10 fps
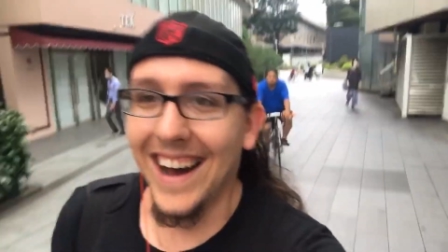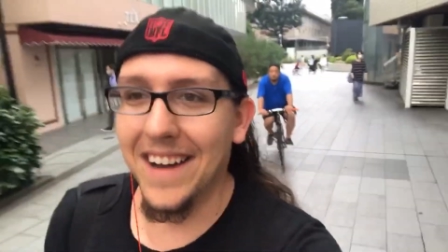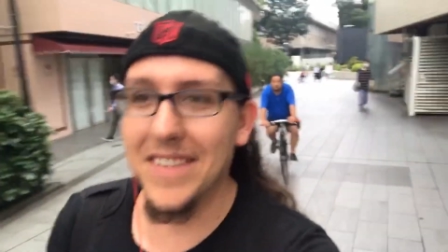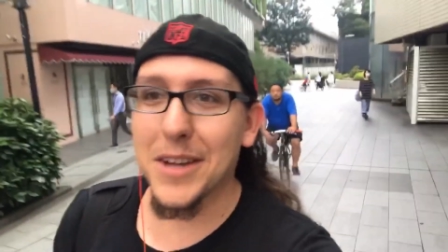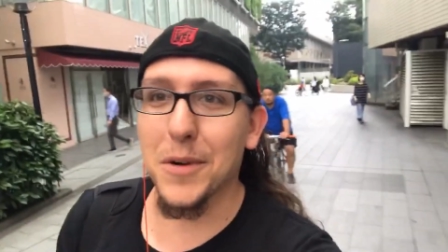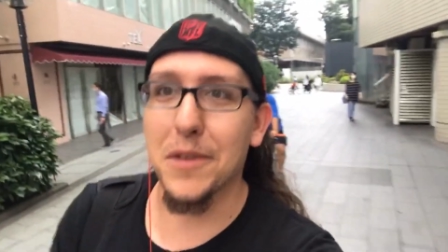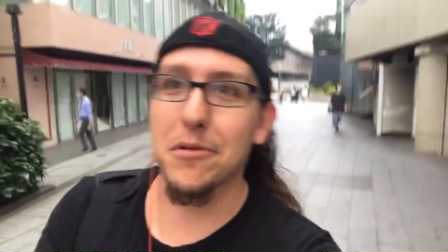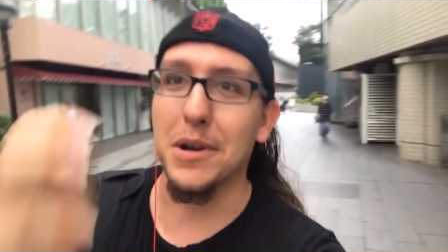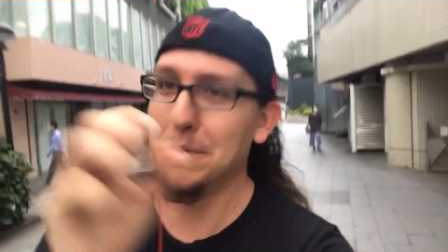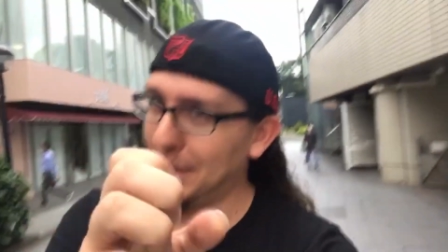I'm not going
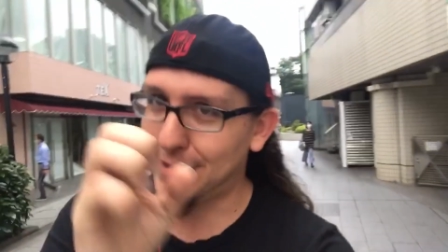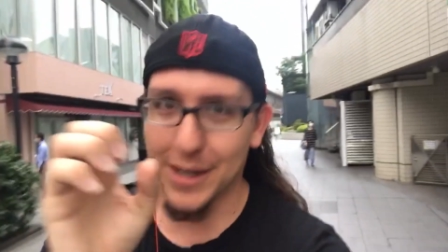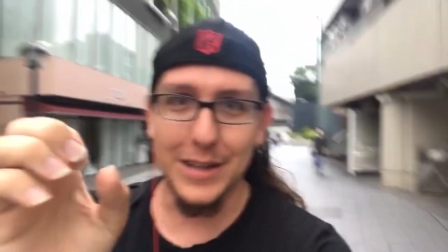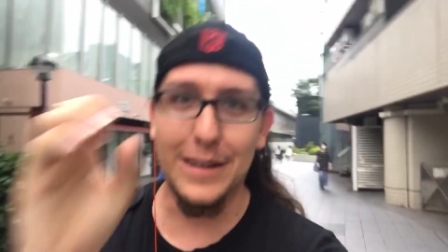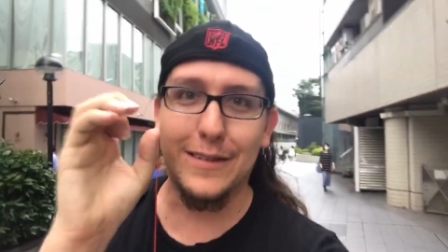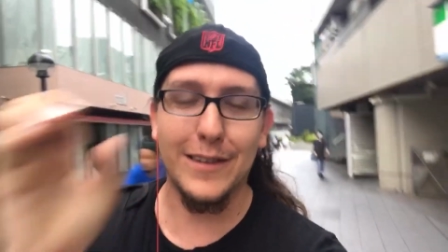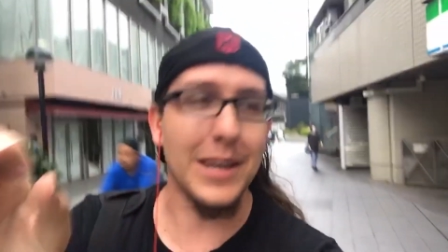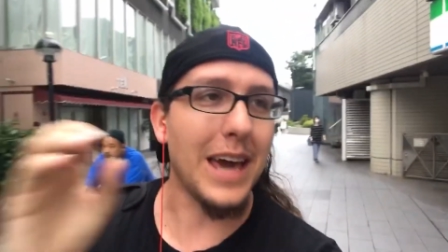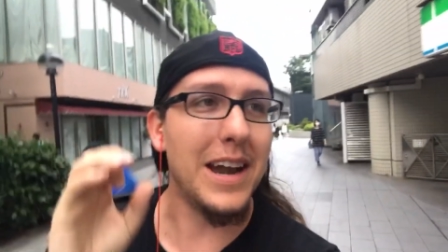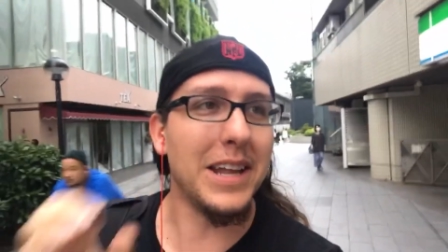through
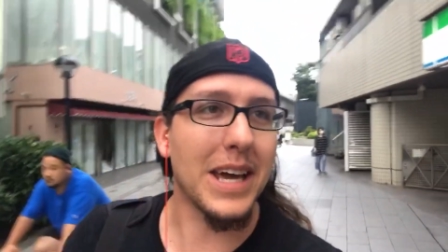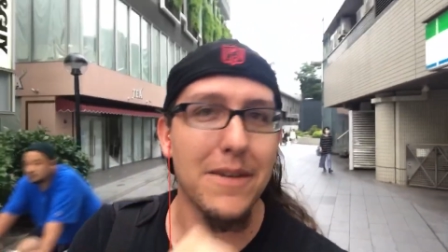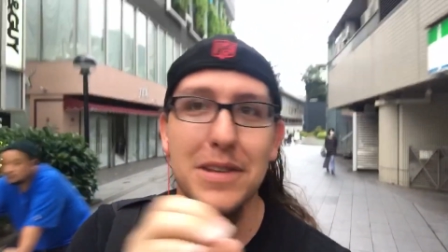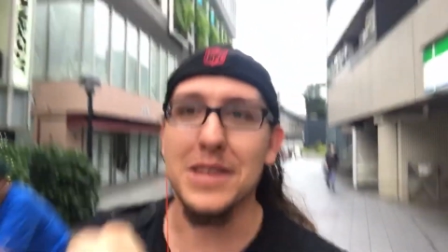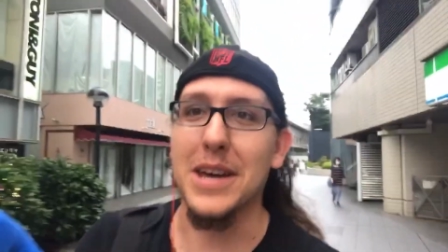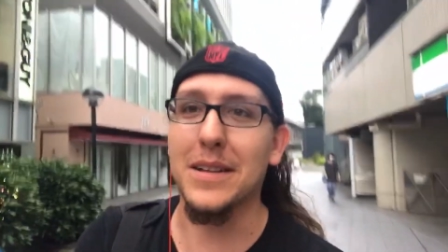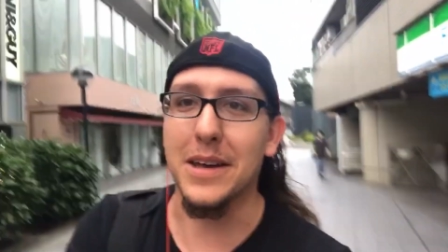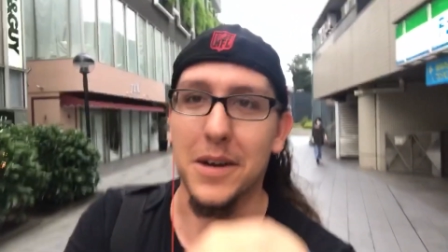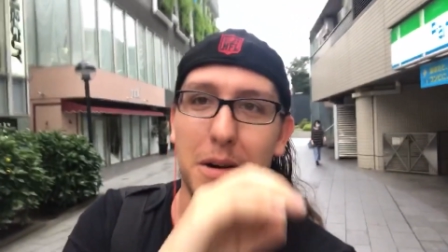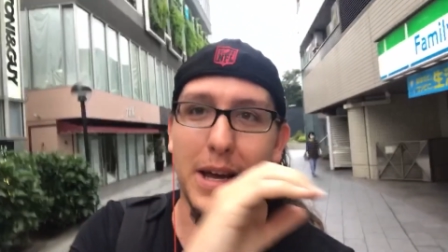meticulously editing everything
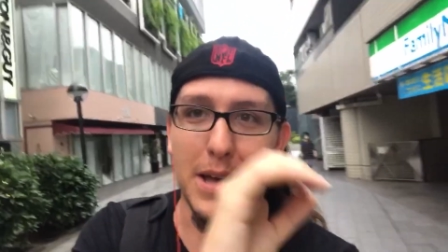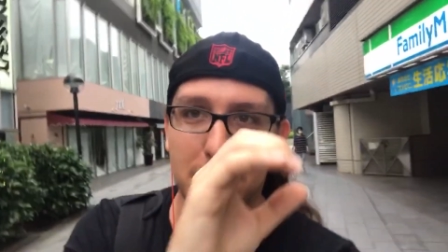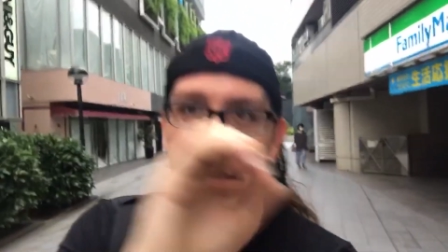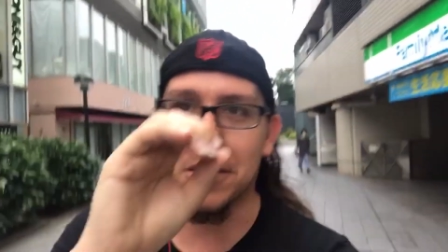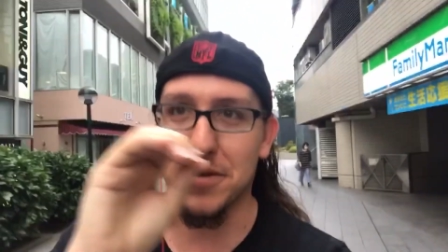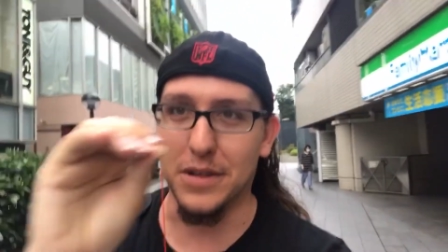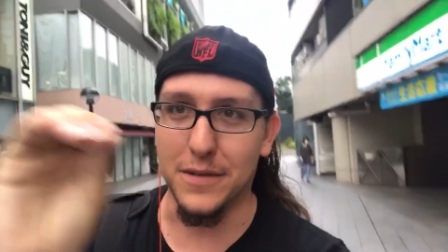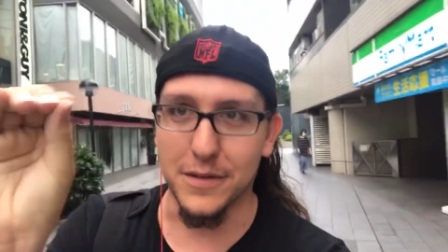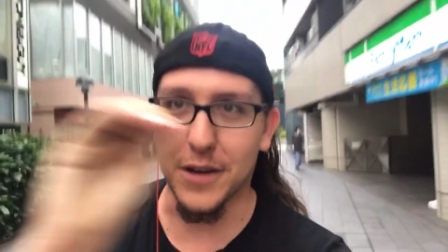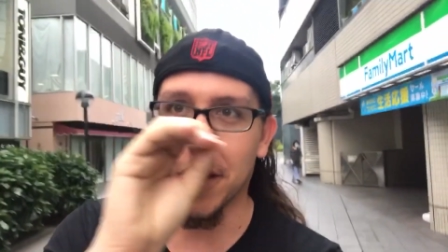like, oh, I have to make sure
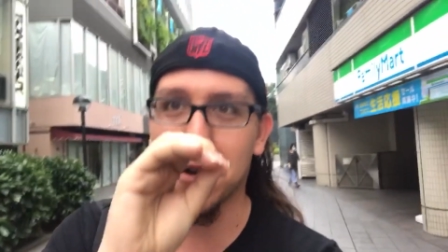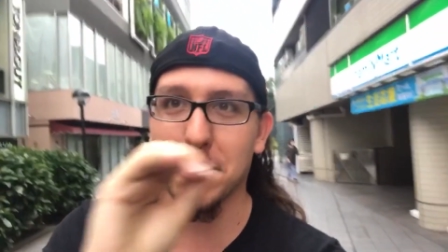this is color